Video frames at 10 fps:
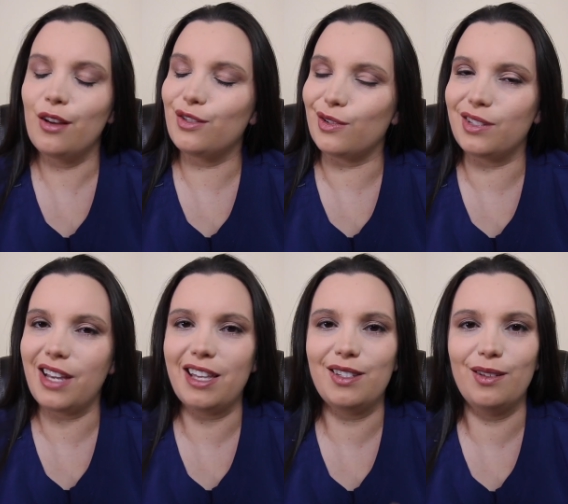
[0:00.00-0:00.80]
So
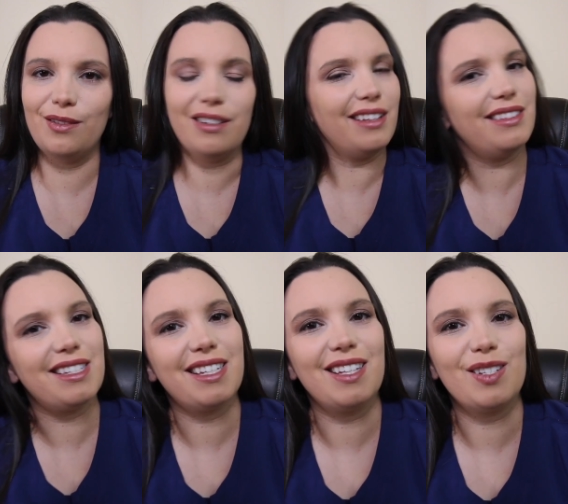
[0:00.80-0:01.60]
stay tuned and
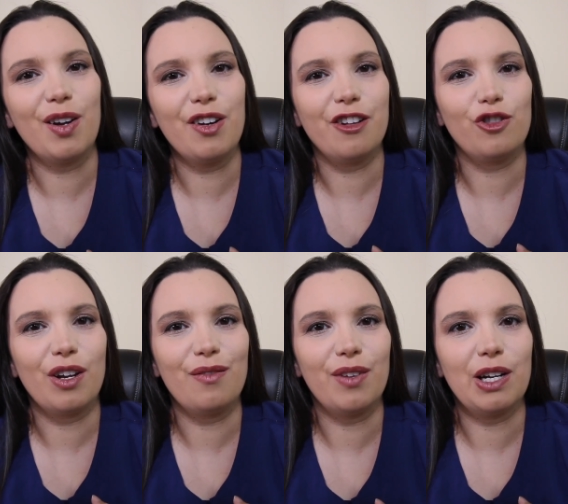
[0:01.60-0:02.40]
let's get started on
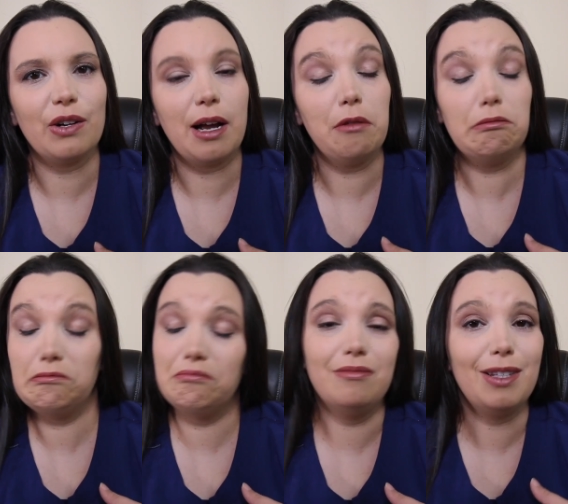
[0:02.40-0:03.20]
trying to figure out
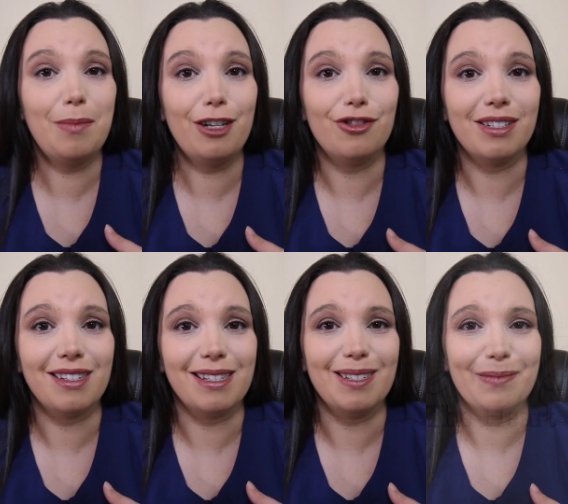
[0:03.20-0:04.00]
the metric
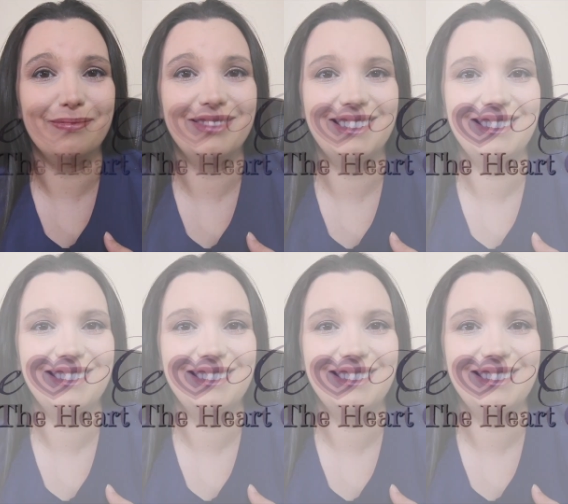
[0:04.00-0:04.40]
system.